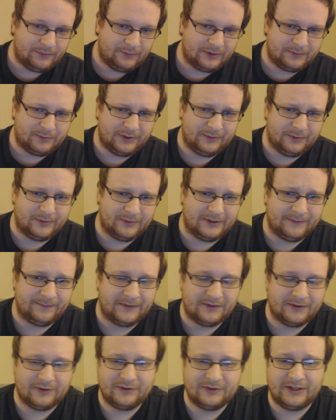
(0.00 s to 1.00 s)
Works pretty well.
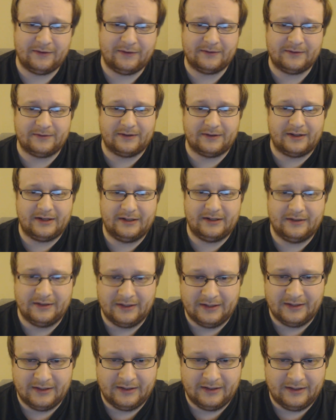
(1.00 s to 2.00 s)
As long as you have enough light
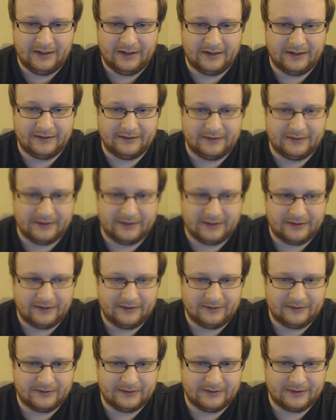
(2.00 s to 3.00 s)
and
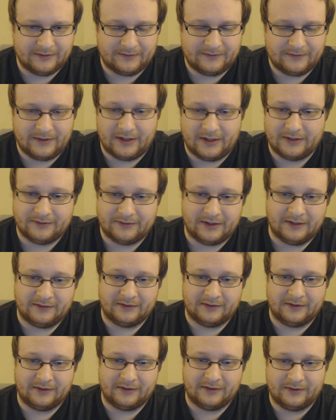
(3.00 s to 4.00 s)
there's enough
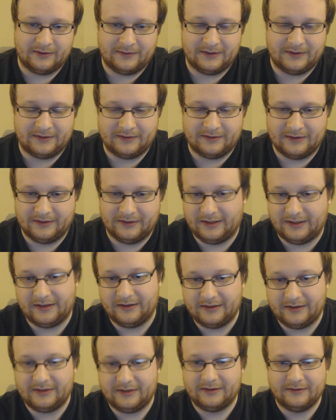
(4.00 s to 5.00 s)
contrast on the surface, then
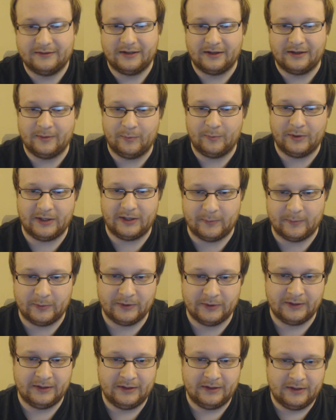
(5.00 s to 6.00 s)
yeah, it can pick up
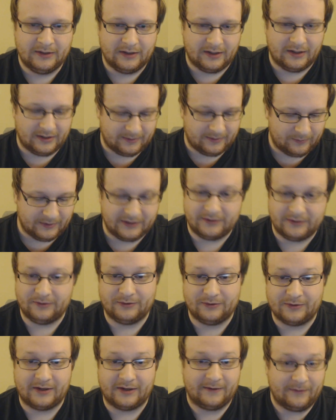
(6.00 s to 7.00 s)
what
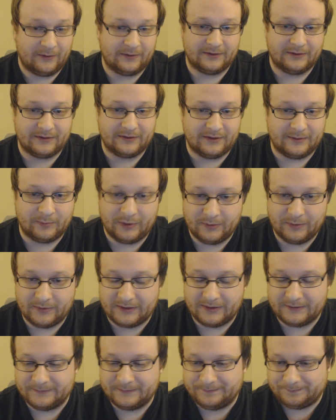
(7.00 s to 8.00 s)
you're trying to focus on pretty
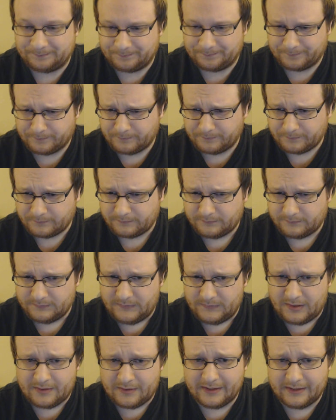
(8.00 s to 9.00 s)
well.
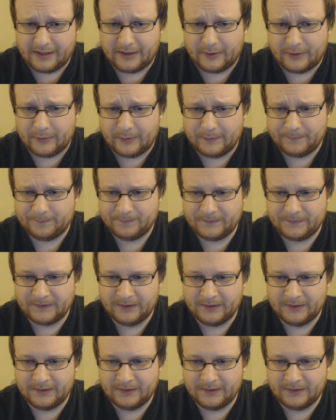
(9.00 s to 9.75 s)
Now,